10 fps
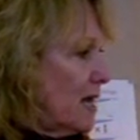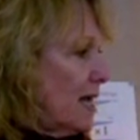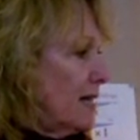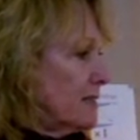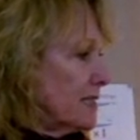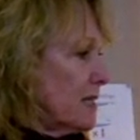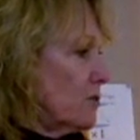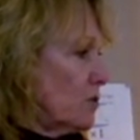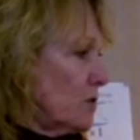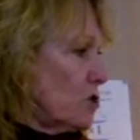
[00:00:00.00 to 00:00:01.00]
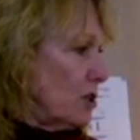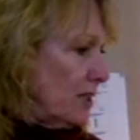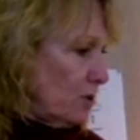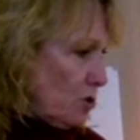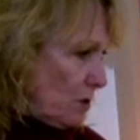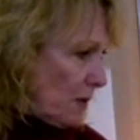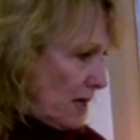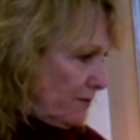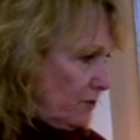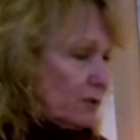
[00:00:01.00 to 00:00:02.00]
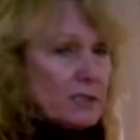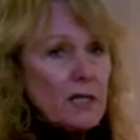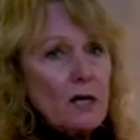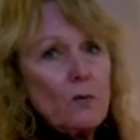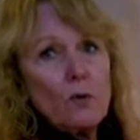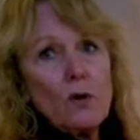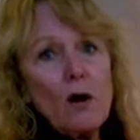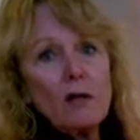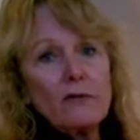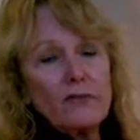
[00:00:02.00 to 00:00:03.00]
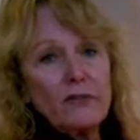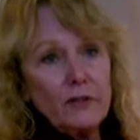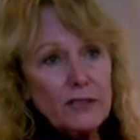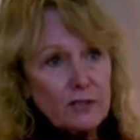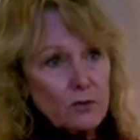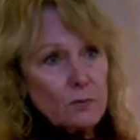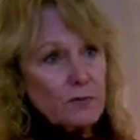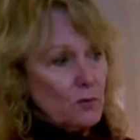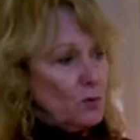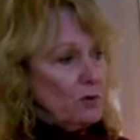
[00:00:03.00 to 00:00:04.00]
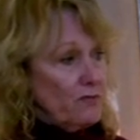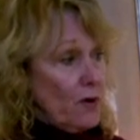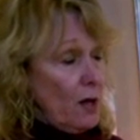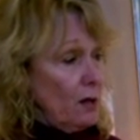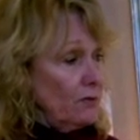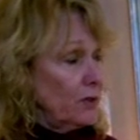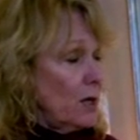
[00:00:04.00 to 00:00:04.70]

and the Southern Christian Leadership Conference were all of the various groups that were involved.